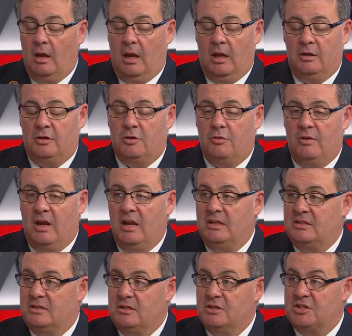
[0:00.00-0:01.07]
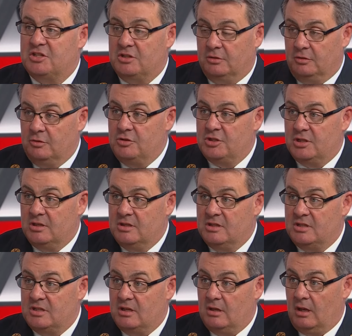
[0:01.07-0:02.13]
and create
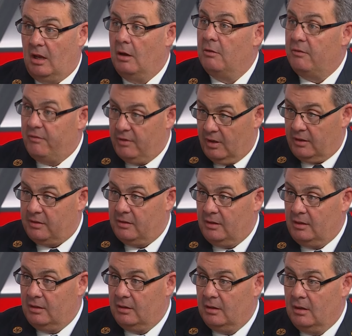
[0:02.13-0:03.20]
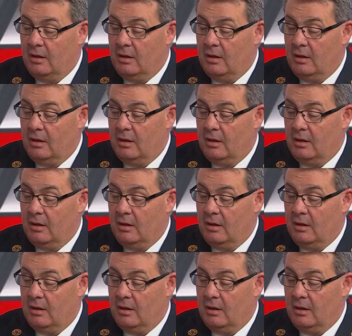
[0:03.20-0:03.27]
solutions out of nothing